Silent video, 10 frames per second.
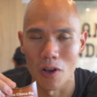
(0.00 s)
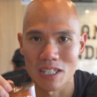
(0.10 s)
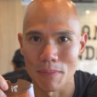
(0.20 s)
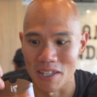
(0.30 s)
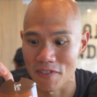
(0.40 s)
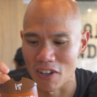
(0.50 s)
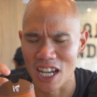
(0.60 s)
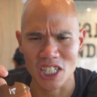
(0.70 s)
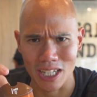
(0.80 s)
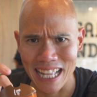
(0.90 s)
smells
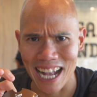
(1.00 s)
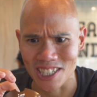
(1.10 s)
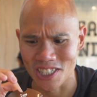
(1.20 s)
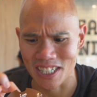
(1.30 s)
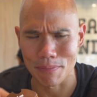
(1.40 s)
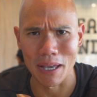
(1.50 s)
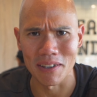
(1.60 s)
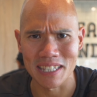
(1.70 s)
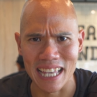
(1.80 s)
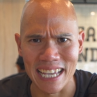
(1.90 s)
fresh. It actually just
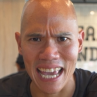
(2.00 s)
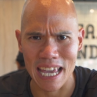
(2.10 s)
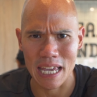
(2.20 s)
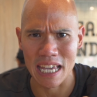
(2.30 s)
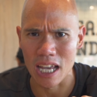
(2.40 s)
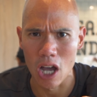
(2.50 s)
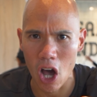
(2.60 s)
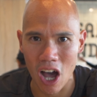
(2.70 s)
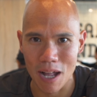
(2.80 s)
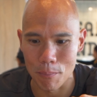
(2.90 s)
smells like a
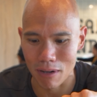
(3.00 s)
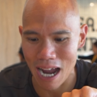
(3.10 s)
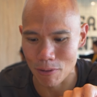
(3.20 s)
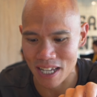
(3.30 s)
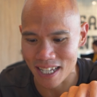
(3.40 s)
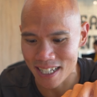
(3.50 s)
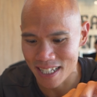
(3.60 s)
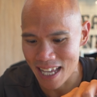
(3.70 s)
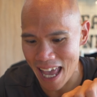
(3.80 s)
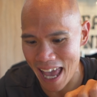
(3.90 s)
hot brownie
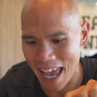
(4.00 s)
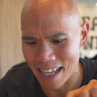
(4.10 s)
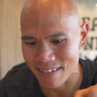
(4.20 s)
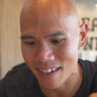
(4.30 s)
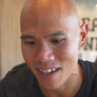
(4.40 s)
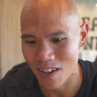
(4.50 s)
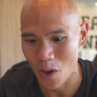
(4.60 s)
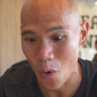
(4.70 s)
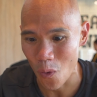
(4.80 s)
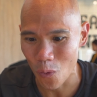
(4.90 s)
and
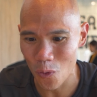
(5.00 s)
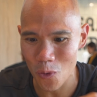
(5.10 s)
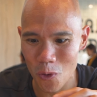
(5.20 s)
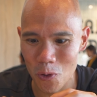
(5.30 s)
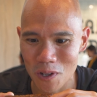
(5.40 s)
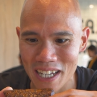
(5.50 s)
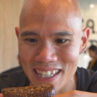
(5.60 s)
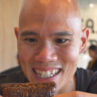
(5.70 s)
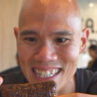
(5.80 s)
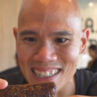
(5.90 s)
ooh, look
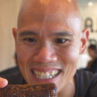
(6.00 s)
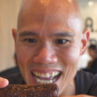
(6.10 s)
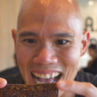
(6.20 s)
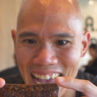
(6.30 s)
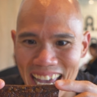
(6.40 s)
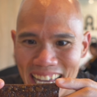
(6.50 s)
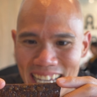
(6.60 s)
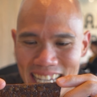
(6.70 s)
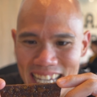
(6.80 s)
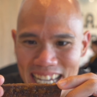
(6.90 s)
at this little guy.
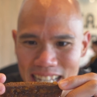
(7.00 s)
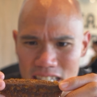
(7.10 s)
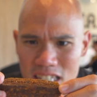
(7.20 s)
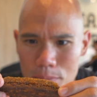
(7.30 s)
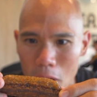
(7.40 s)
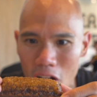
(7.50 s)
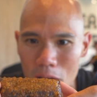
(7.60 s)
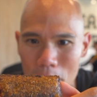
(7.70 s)
It is small,